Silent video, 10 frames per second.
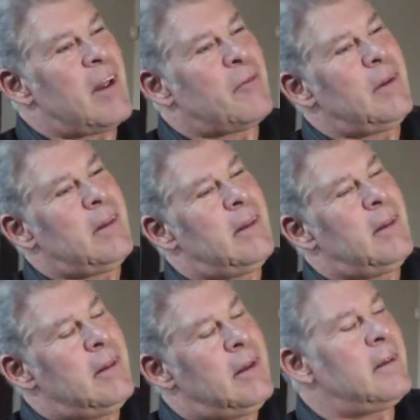that we
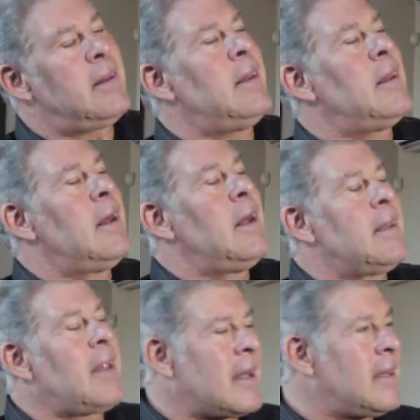did in
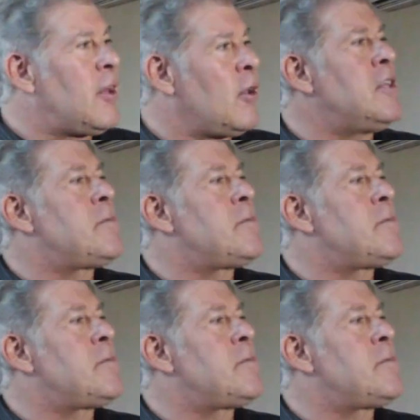tactically,